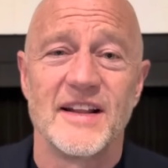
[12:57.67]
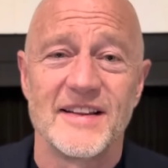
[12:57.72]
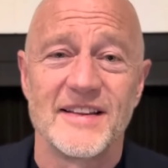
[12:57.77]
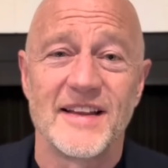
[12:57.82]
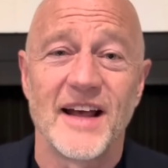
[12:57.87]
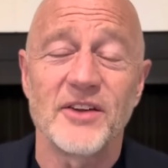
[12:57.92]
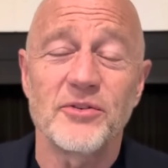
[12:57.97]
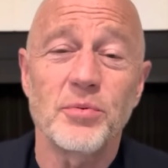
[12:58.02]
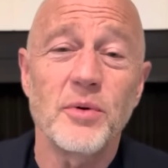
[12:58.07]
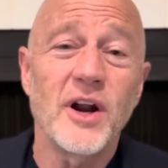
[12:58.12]

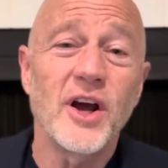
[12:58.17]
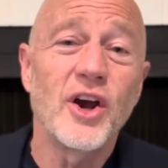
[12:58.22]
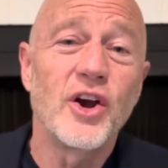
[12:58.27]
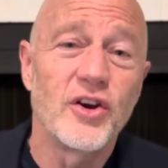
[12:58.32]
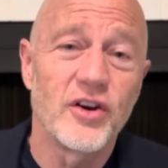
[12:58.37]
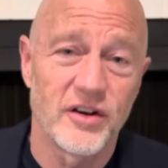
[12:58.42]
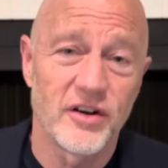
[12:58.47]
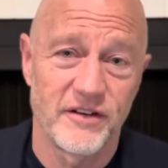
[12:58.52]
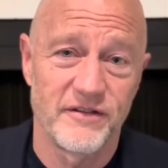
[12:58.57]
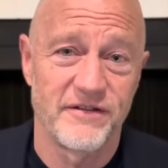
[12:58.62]
That's what a
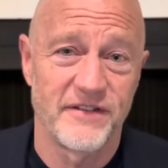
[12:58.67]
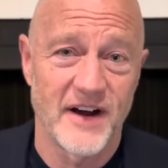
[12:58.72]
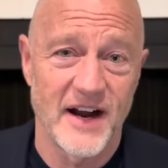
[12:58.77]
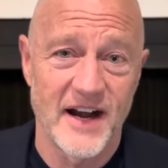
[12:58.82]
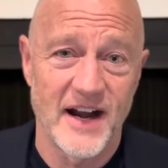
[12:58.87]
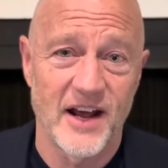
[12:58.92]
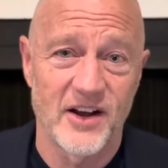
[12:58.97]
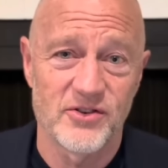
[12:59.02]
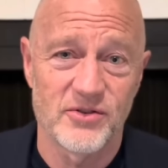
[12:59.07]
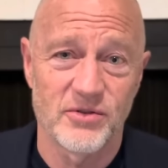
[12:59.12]
good
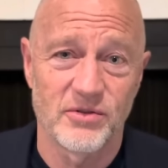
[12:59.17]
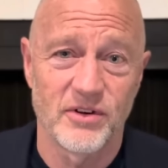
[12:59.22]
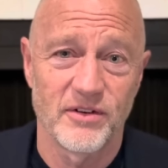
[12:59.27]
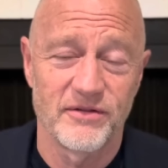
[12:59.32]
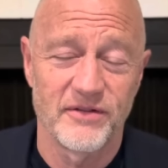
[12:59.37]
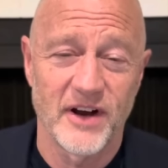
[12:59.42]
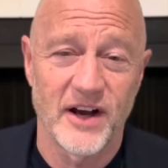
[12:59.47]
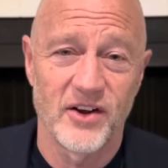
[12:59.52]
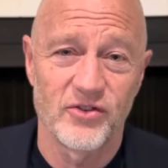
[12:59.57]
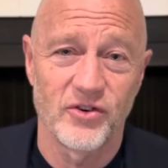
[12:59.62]
financial
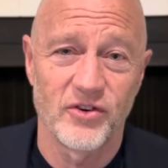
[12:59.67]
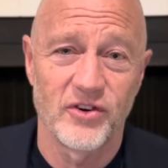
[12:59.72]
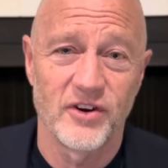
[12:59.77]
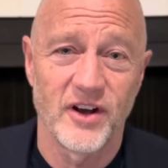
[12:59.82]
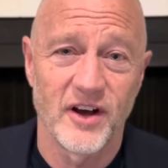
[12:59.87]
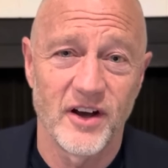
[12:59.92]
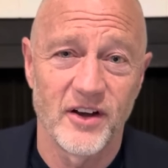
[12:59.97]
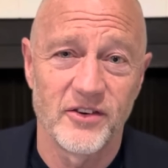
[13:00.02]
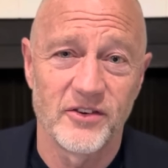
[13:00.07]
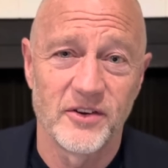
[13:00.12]
advisor
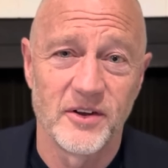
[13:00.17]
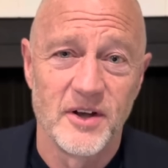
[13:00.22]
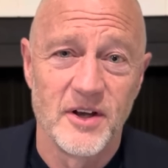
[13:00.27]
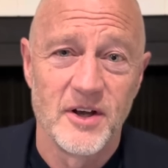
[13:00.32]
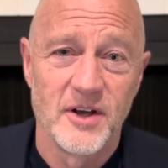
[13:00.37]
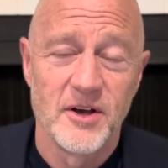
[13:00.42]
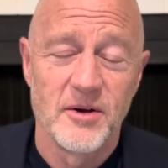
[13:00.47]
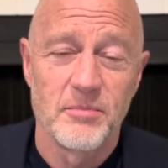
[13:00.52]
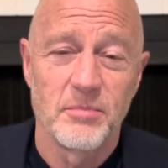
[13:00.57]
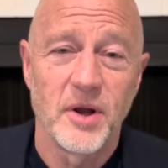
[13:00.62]
does.
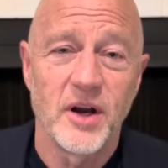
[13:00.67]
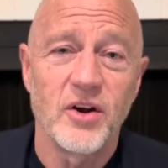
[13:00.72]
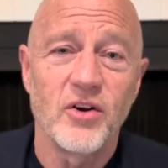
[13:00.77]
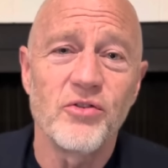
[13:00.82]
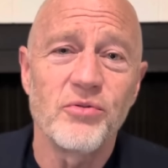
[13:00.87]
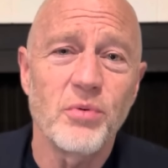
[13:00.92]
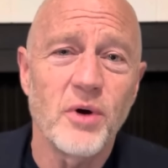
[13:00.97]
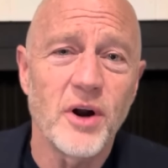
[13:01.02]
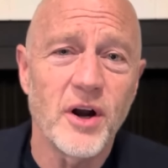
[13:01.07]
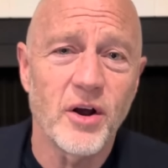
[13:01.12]
But
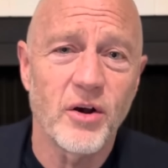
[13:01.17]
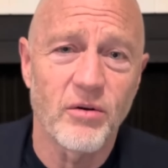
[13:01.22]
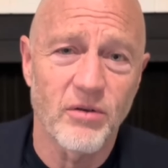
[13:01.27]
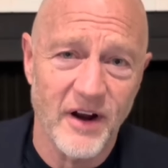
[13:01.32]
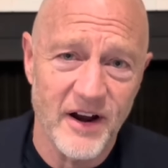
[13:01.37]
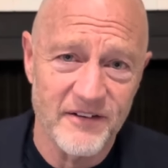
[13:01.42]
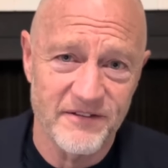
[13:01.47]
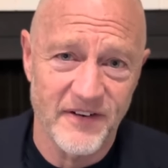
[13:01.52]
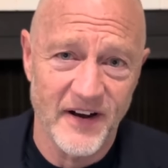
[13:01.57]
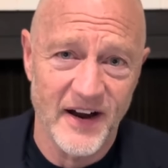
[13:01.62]
here's what a
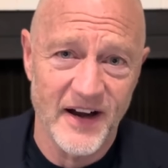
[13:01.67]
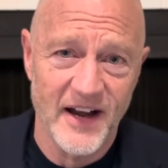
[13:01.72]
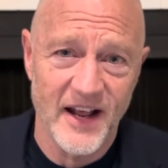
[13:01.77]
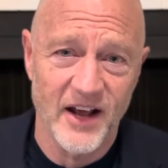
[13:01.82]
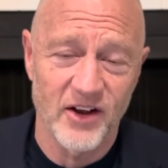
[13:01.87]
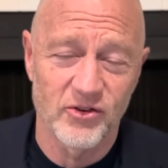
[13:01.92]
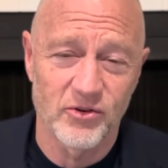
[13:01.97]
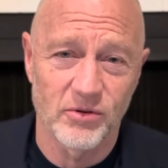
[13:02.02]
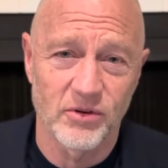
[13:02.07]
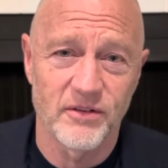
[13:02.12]
great
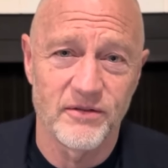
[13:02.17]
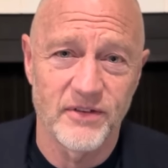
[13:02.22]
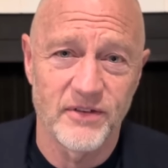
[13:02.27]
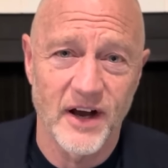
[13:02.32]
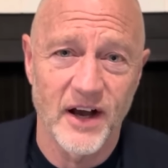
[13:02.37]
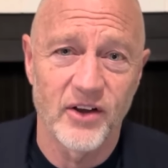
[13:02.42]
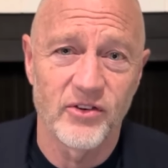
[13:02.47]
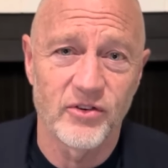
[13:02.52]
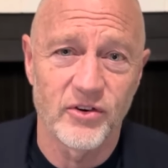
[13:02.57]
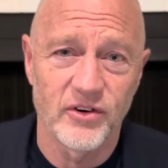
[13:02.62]
financial
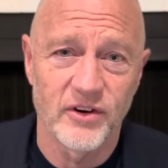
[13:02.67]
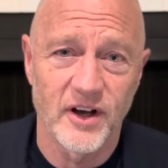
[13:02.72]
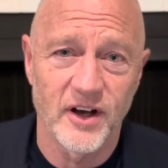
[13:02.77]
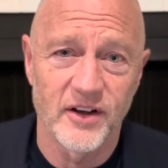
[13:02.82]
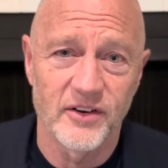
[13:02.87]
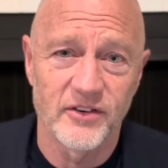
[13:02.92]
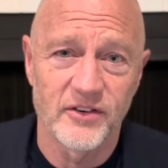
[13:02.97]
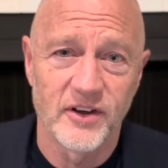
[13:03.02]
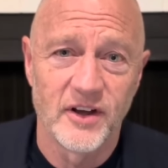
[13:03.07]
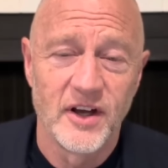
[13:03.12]
advisor
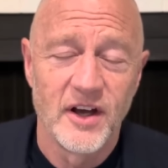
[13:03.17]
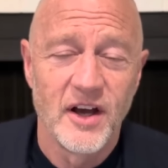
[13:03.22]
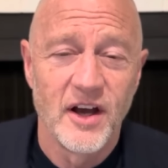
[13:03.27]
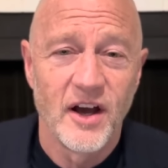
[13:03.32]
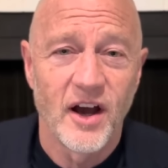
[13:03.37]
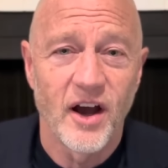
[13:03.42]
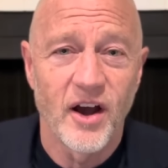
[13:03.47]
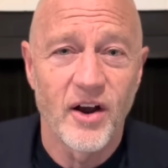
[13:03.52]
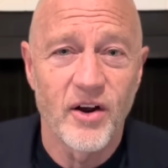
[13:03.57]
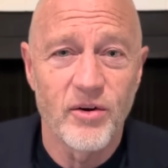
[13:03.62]
does.
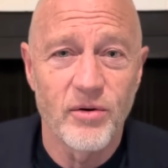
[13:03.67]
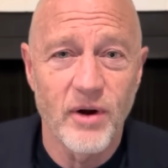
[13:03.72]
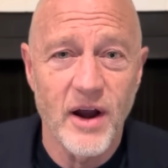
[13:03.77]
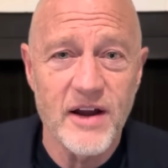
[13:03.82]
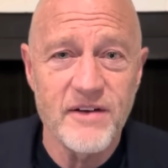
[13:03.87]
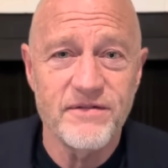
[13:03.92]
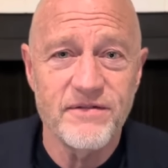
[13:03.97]
A great